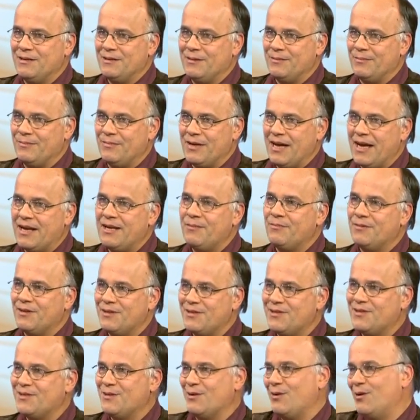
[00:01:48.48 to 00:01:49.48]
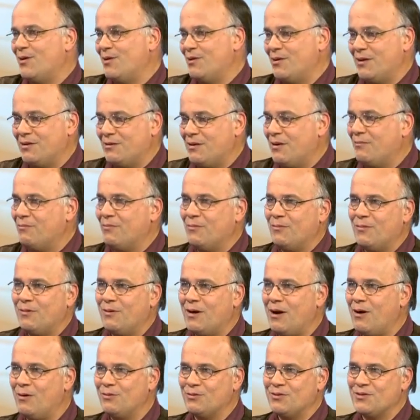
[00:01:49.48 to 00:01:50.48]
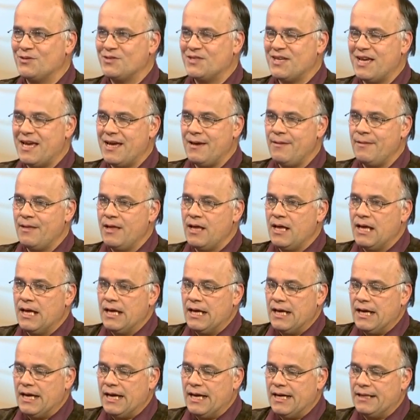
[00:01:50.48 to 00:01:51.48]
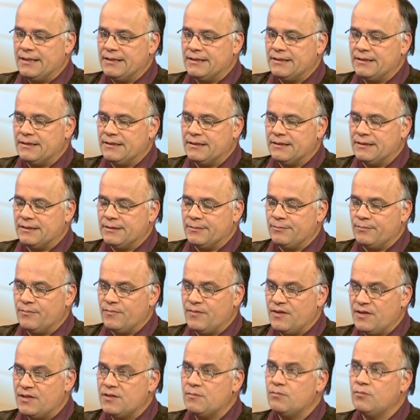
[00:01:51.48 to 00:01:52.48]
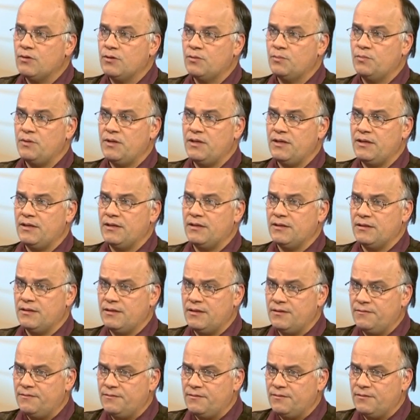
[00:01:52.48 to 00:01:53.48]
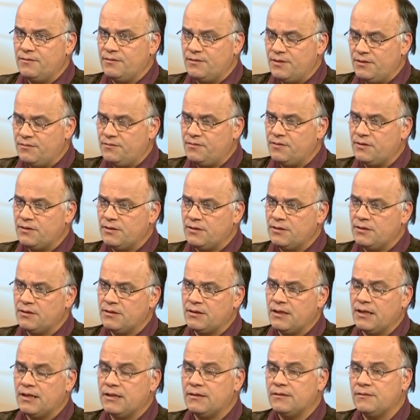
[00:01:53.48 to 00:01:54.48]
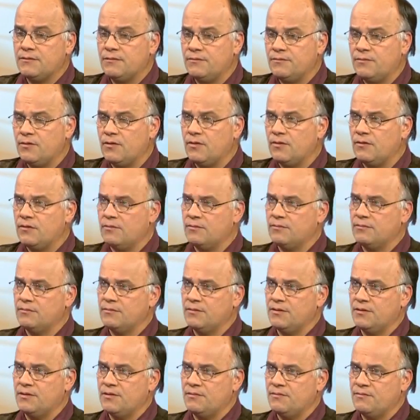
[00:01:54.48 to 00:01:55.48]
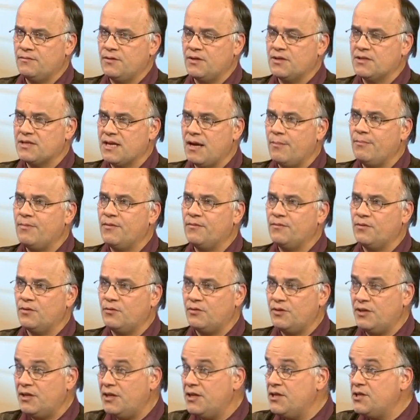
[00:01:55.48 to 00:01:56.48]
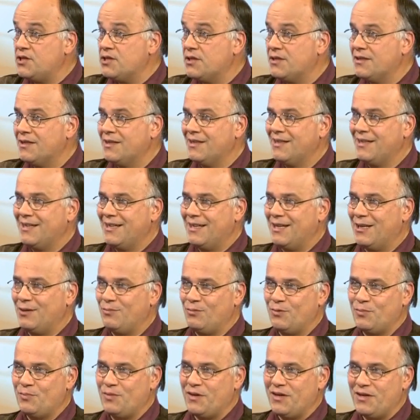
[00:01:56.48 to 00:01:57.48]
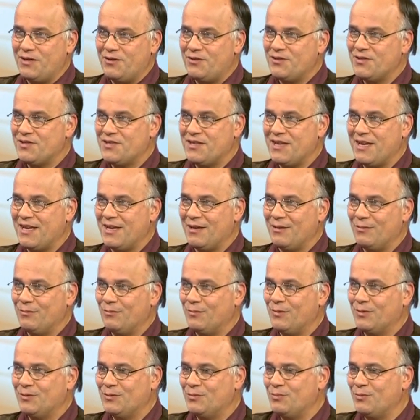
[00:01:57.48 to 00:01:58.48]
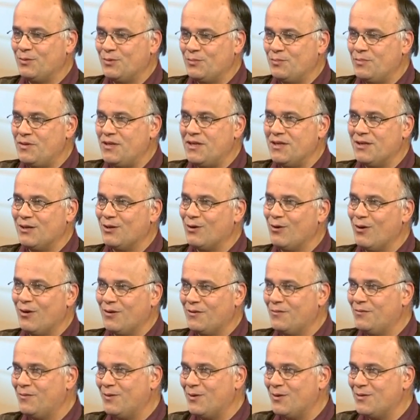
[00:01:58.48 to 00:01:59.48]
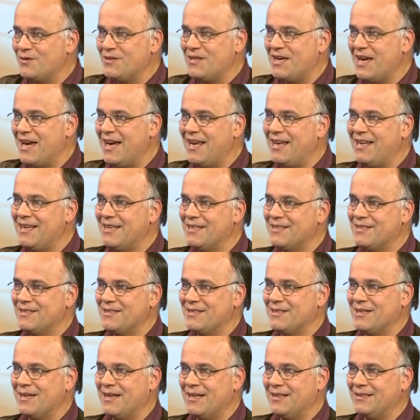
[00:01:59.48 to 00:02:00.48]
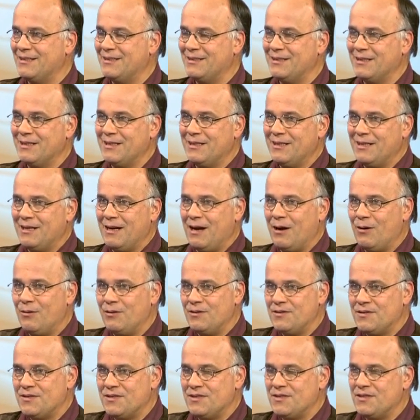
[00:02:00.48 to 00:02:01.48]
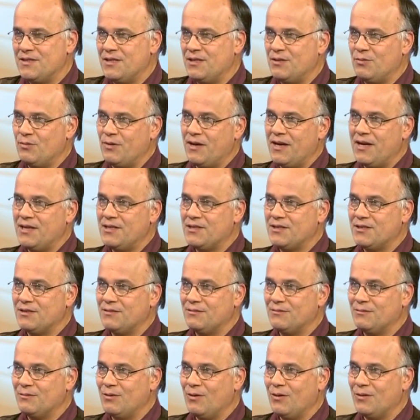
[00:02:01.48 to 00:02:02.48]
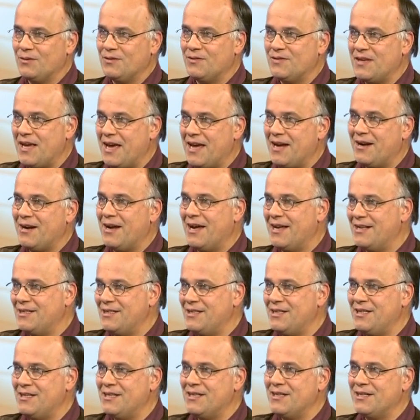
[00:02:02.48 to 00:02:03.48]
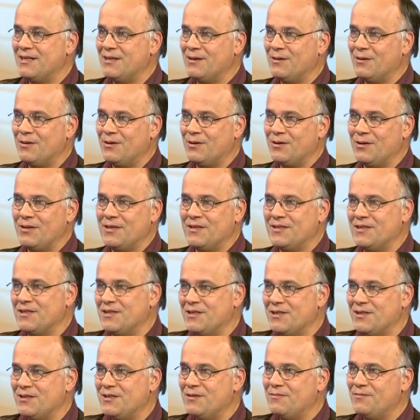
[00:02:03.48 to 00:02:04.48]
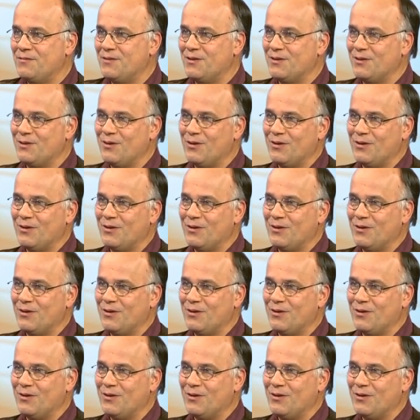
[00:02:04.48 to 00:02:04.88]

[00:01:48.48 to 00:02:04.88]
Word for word: um, animals or how to say and um, this would be dif different and for for example, for religion, it would be interesting. What would be a God for the aliens, and mm -hmm. how is the situation God there and here, or is it a different